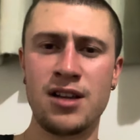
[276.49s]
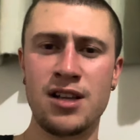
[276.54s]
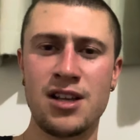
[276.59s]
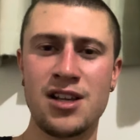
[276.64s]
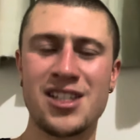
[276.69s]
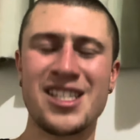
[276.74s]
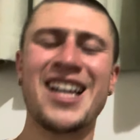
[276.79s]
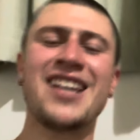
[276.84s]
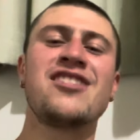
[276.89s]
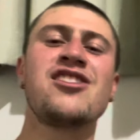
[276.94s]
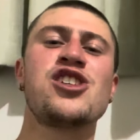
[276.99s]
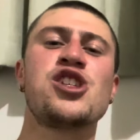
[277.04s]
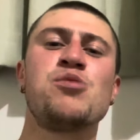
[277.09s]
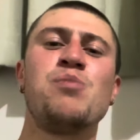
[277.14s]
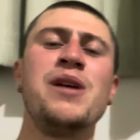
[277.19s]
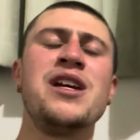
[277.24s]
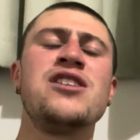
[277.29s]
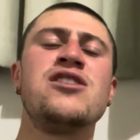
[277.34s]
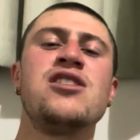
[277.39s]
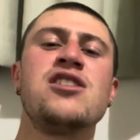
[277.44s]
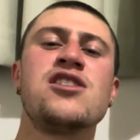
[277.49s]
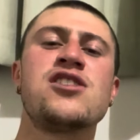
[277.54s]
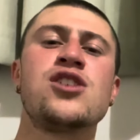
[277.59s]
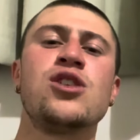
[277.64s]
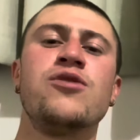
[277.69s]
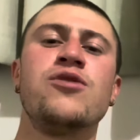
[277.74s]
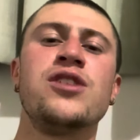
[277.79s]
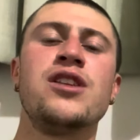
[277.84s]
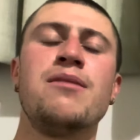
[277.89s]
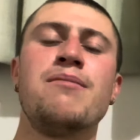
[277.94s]
Start to speak to
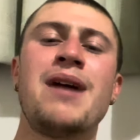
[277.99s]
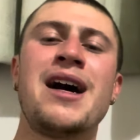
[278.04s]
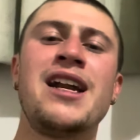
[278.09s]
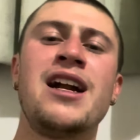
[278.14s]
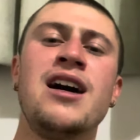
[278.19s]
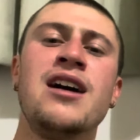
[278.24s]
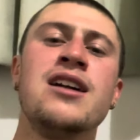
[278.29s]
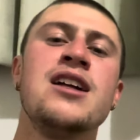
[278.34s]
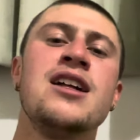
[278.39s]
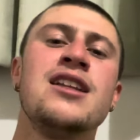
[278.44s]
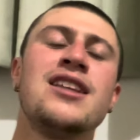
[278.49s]
yourself in the manner